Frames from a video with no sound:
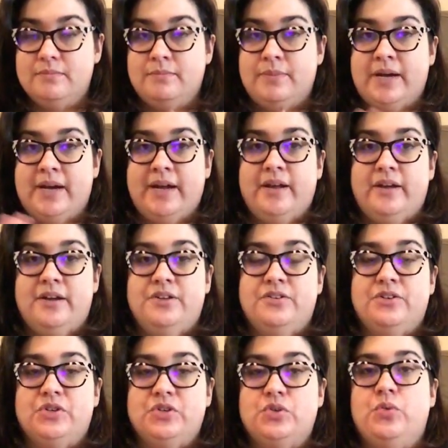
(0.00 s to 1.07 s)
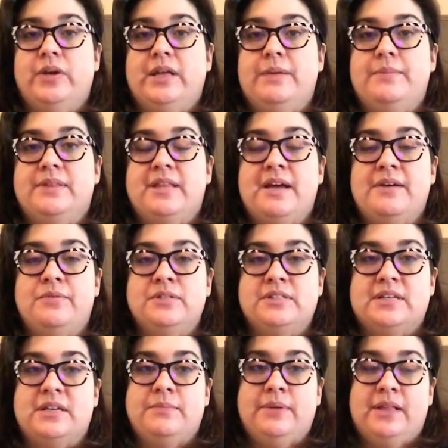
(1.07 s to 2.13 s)
by 120, but that one's
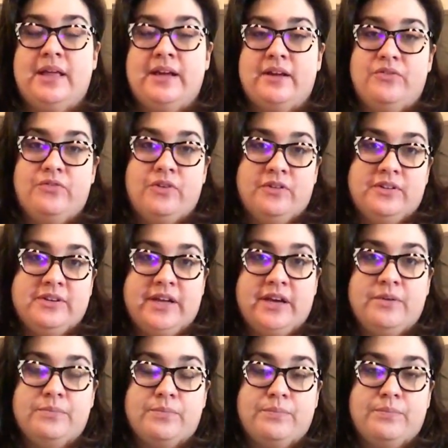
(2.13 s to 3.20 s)
going to be like a farther down